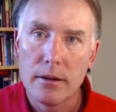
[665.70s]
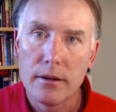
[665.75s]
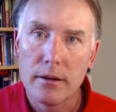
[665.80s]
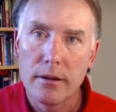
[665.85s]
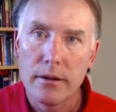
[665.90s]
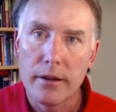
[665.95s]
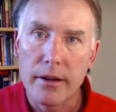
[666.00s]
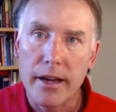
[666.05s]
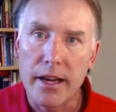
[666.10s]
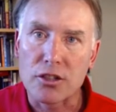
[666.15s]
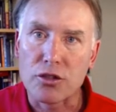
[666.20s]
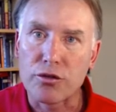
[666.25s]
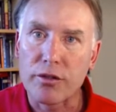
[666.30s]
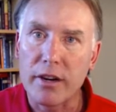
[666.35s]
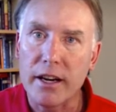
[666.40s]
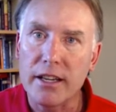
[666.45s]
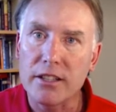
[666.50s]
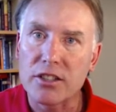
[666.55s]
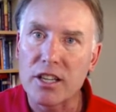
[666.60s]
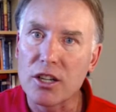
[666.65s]
it's
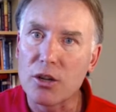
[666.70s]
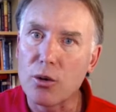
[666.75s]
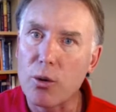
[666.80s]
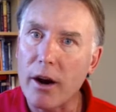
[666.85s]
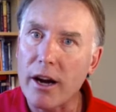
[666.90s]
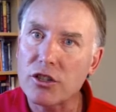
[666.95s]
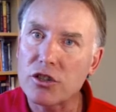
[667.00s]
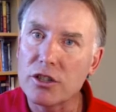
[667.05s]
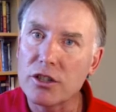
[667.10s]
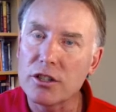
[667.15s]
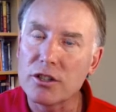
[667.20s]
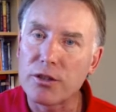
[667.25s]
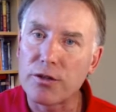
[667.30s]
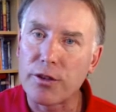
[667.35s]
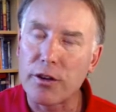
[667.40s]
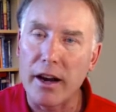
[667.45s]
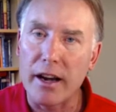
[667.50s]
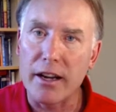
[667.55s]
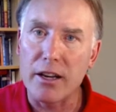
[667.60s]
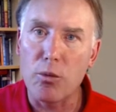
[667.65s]
raising questions for
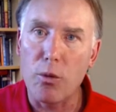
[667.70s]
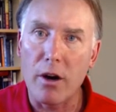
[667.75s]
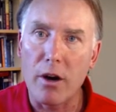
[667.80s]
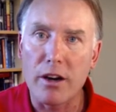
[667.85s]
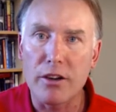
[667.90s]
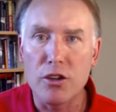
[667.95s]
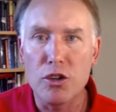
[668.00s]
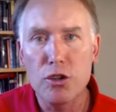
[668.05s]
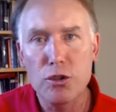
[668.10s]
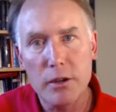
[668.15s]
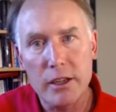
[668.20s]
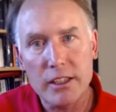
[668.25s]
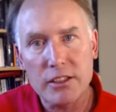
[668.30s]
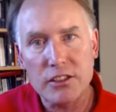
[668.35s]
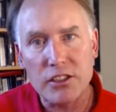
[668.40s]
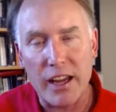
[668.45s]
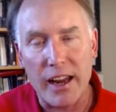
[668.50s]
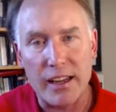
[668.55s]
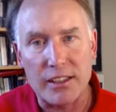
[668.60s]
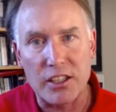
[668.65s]
anyone who is
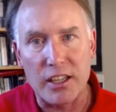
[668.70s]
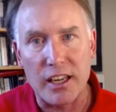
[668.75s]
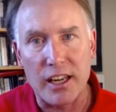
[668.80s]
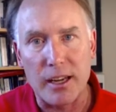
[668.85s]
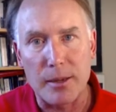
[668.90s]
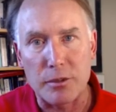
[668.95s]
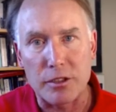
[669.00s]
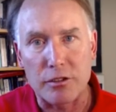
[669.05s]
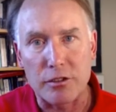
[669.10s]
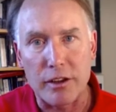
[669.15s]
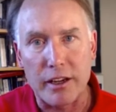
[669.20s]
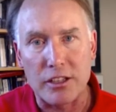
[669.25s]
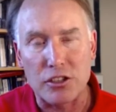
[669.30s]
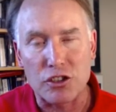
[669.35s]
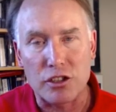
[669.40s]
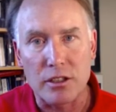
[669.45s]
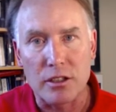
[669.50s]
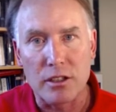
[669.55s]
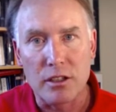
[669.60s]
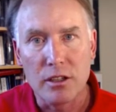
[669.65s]
anti-immigration.
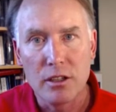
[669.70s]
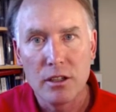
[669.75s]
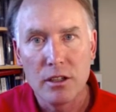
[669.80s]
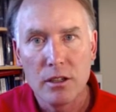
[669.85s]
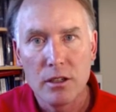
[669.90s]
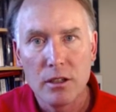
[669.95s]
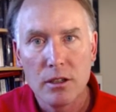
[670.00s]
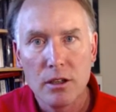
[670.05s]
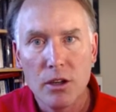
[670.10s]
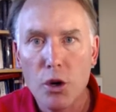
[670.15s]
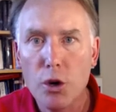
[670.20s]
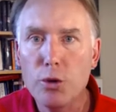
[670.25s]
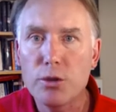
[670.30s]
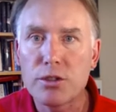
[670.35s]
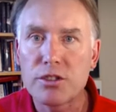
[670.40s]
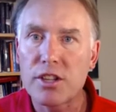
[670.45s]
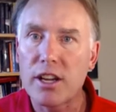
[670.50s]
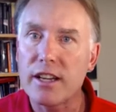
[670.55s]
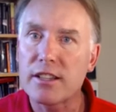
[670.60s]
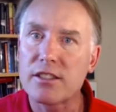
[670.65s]
Who
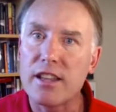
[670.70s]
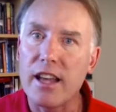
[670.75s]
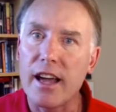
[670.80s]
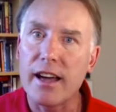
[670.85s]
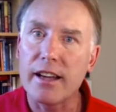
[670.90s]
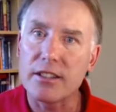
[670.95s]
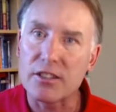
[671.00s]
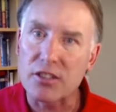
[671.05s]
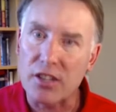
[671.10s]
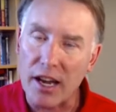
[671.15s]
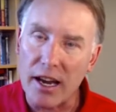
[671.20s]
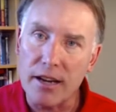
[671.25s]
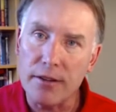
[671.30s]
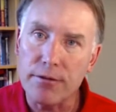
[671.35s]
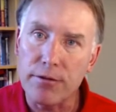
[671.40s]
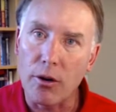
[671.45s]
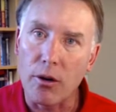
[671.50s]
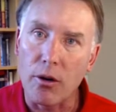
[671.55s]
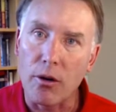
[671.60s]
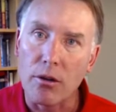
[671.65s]
says that is
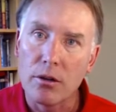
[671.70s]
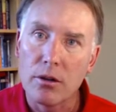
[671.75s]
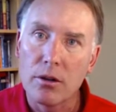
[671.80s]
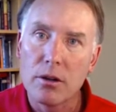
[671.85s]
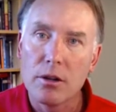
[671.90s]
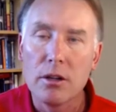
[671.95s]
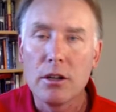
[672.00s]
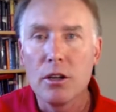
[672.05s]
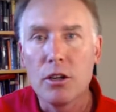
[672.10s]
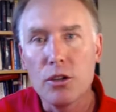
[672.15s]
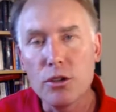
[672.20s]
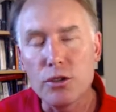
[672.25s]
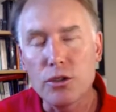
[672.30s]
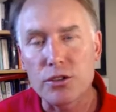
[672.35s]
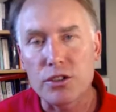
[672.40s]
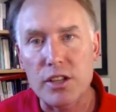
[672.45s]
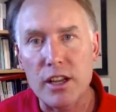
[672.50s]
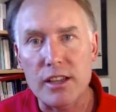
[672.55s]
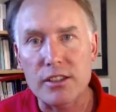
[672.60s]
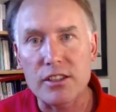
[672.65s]
hateful? Who
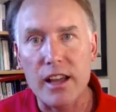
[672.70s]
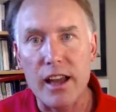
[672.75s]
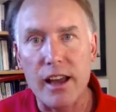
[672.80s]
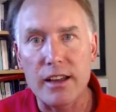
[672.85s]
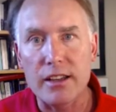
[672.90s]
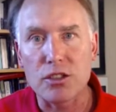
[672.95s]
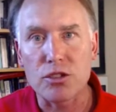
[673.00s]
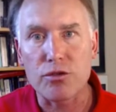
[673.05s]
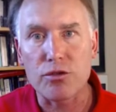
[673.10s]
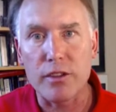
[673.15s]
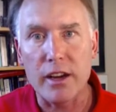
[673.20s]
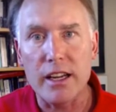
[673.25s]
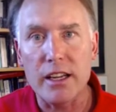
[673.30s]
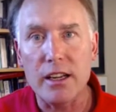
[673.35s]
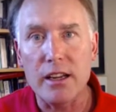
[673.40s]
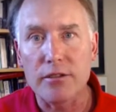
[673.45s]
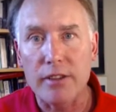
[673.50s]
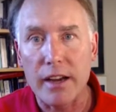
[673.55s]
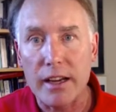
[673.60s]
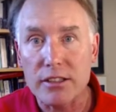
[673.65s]
says that is
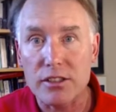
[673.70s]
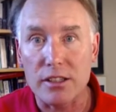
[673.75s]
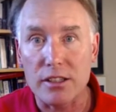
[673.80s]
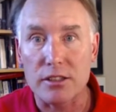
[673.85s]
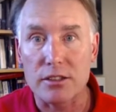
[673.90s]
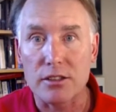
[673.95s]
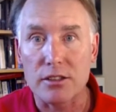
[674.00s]
racist?